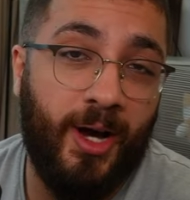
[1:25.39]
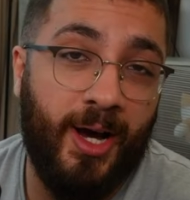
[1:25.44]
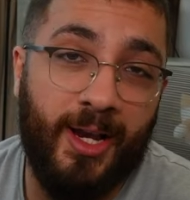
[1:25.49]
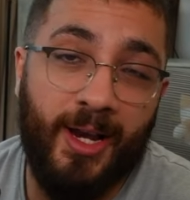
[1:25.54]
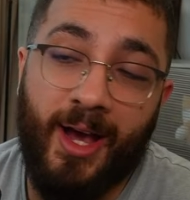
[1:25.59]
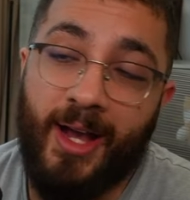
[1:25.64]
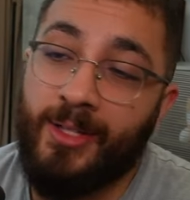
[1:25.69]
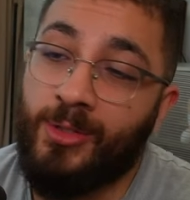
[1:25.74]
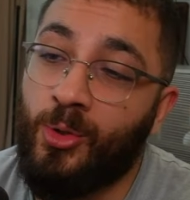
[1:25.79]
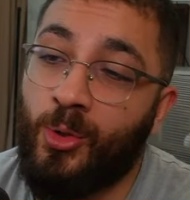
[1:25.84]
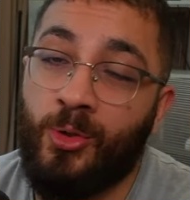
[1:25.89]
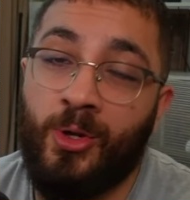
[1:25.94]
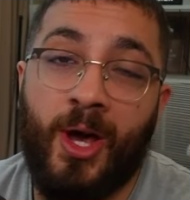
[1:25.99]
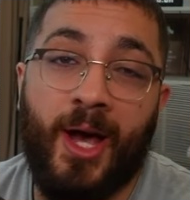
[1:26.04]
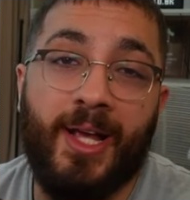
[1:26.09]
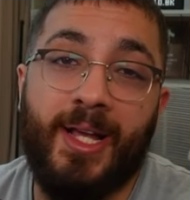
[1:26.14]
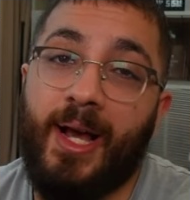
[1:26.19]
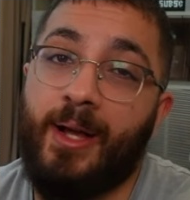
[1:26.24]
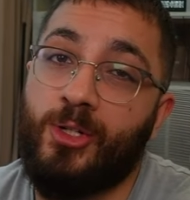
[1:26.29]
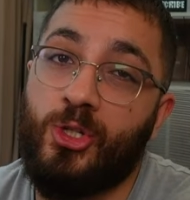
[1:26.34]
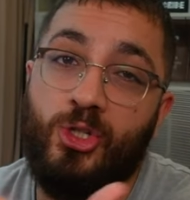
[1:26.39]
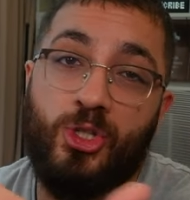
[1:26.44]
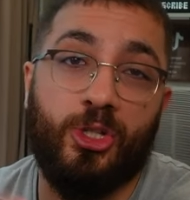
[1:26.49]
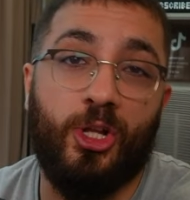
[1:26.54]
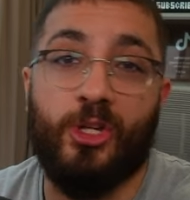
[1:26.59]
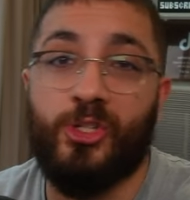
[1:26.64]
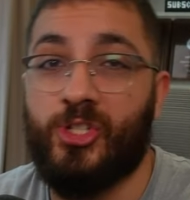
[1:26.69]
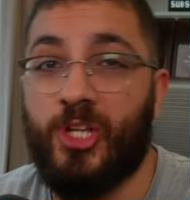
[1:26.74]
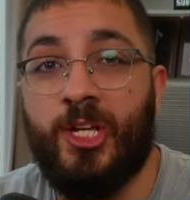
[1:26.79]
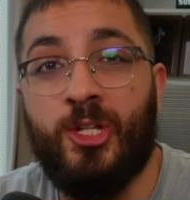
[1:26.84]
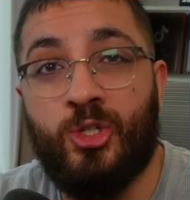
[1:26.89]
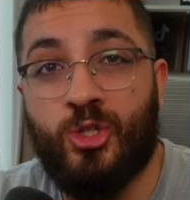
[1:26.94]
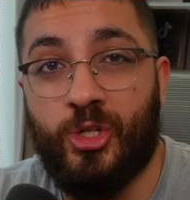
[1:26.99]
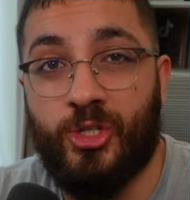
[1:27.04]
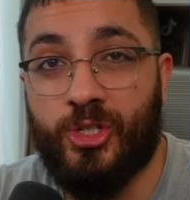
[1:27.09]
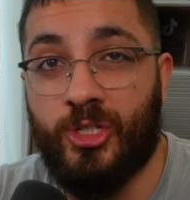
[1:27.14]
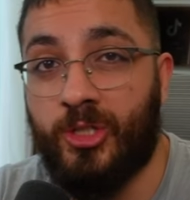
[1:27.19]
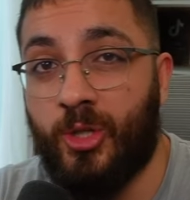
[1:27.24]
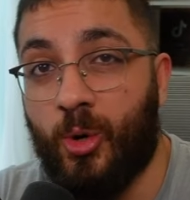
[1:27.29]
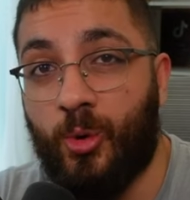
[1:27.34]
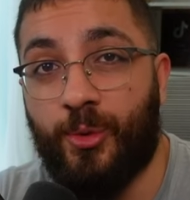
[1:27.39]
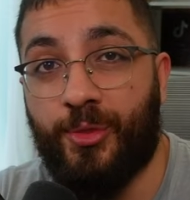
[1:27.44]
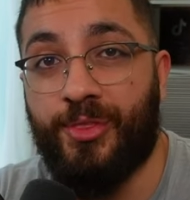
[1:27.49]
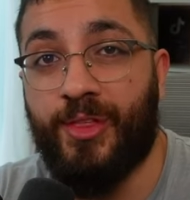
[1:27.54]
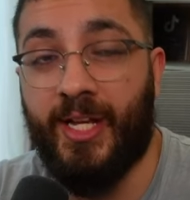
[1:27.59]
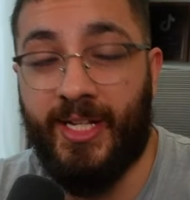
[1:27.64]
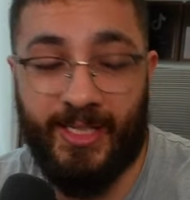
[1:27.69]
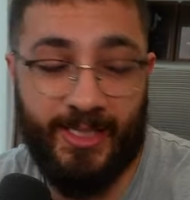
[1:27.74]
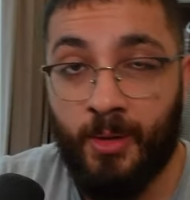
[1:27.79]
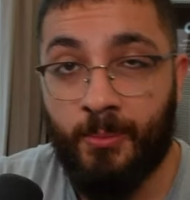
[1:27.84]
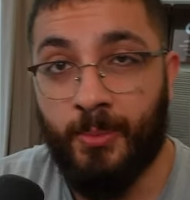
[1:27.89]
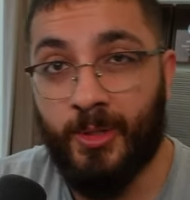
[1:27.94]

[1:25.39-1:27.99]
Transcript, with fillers: I, I don't know. I, I just lost interest in the whole thing.